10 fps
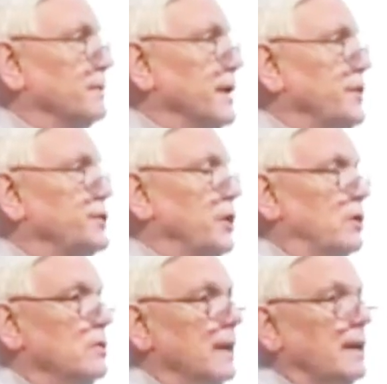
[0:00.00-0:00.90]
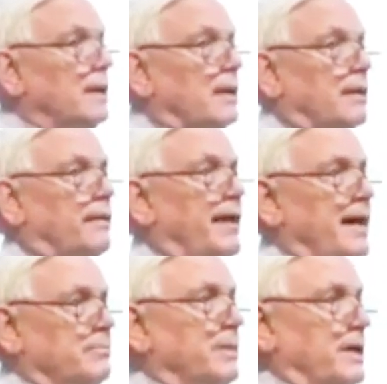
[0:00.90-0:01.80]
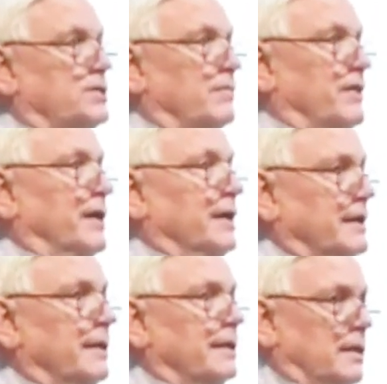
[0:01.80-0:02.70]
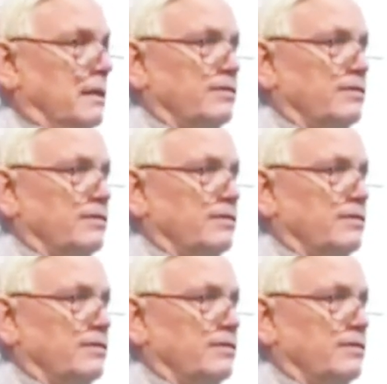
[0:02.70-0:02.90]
right? So that much of the idea